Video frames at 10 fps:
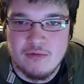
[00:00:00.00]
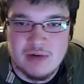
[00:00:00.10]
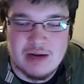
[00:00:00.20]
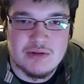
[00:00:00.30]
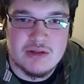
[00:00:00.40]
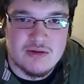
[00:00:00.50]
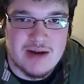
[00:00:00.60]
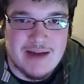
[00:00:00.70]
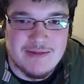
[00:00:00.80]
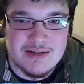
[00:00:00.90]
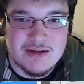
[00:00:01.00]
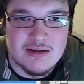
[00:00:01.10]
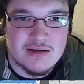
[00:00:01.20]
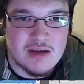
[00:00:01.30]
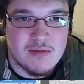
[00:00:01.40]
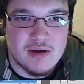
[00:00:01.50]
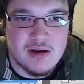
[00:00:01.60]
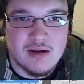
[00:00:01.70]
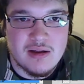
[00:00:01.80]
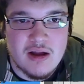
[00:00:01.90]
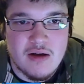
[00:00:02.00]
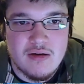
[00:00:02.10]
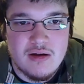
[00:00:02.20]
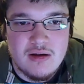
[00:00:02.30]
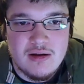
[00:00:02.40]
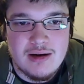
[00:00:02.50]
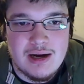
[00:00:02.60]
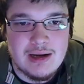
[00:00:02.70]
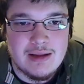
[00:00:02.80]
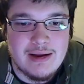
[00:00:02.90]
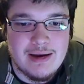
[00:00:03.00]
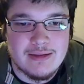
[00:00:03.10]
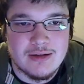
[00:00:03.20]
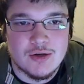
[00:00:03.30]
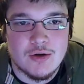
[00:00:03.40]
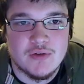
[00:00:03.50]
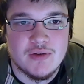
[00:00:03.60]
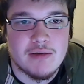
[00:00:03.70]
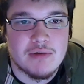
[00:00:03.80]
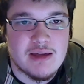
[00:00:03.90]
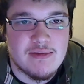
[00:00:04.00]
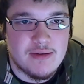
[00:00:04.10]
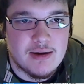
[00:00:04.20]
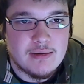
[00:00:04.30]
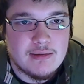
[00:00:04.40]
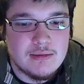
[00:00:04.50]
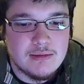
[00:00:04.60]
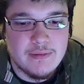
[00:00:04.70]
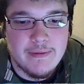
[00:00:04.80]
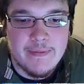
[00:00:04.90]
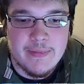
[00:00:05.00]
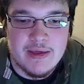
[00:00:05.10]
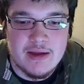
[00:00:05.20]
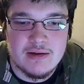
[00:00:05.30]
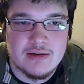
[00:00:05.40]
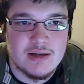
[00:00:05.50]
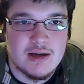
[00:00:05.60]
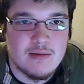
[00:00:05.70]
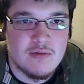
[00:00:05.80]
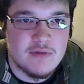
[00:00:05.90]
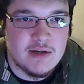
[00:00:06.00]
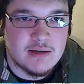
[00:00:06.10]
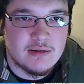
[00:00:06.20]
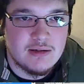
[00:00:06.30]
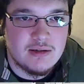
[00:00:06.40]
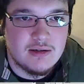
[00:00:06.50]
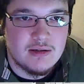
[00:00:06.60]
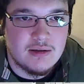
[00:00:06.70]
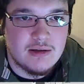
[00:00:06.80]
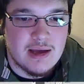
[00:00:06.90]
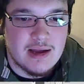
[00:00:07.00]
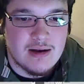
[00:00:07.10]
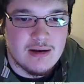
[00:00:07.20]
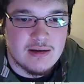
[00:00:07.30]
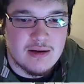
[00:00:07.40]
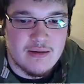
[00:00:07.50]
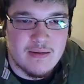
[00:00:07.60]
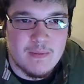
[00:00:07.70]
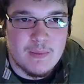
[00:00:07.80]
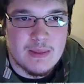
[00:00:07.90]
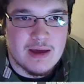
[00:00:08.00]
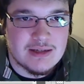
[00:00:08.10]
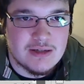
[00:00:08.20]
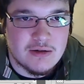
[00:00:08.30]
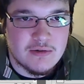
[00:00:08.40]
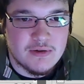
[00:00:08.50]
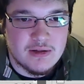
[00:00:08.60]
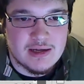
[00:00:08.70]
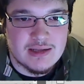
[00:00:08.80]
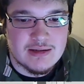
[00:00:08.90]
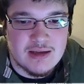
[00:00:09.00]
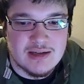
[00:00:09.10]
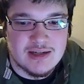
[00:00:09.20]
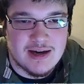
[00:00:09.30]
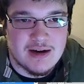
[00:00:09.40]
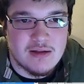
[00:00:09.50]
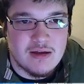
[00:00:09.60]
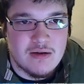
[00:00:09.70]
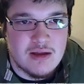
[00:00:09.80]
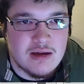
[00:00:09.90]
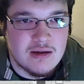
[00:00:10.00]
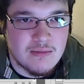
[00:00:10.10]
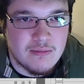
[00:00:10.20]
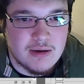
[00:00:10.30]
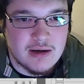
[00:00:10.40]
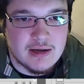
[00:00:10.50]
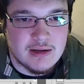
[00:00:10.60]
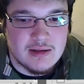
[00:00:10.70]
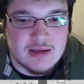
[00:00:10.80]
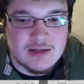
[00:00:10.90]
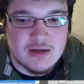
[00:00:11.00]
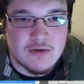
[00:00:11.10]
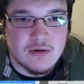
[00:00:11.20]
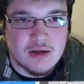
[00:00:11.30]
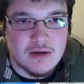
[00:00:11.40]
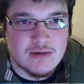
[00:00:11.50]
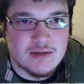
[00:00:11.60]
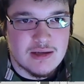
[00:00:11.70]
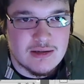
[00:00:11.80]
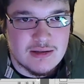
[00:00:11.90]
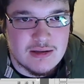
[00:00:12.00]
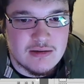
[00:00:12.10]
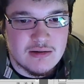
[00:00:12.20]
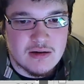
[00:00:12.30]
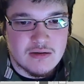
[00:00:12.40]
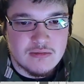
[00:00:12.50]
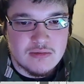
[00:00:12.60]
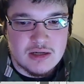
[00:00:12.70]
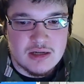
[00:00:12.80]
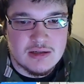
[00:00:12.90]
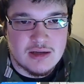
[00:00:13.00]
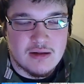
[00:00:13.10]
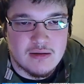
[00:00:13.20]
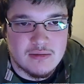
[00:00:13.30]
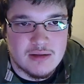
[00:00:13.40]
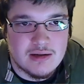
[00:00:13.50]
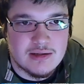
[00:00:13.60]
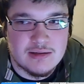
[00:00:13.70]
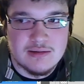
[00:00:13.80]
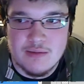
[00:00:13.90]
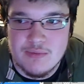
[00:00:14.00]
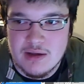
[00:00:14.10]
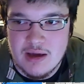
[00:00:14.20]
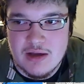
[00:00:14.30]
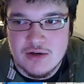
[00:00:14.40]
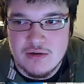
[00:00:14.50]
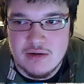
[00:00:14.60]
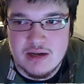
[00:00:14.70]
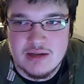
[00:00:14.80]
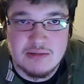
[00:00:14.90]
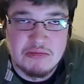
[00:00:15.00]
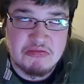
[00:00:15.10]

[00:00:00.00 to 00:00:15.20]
not with the draft, as you can see, but, you know, I let the strokes fall where they fall, and then I just kind of move on. And I still don't feel like it's entirely unique, but at least Tenoria says that, you know, she can tell that it's something I drew, I guess.